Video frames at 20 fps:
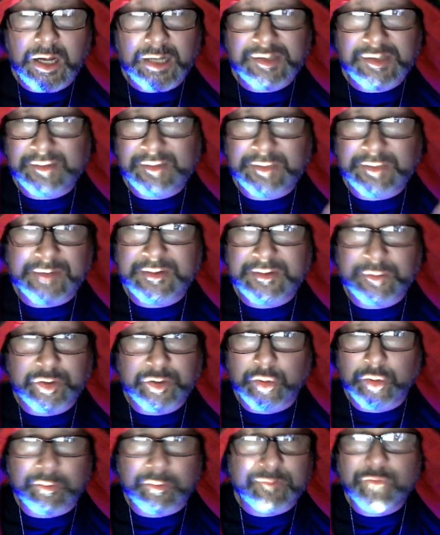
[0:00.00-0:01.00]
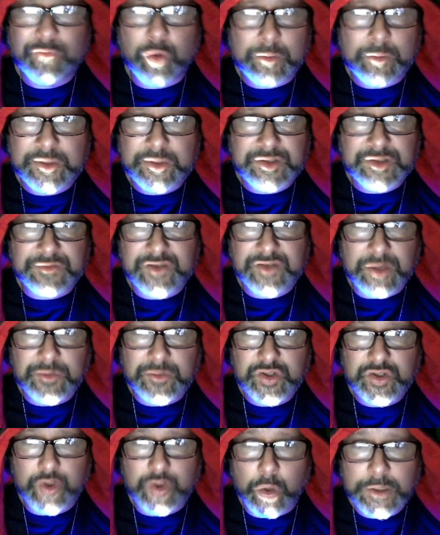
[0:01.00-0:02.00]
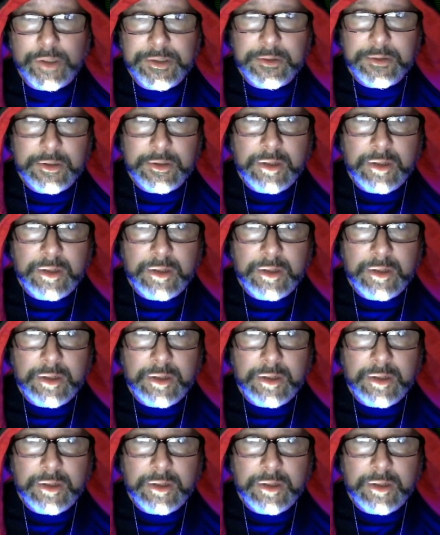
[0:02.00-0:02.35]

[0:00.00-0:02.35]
Sometimes they would do a performance of some sort,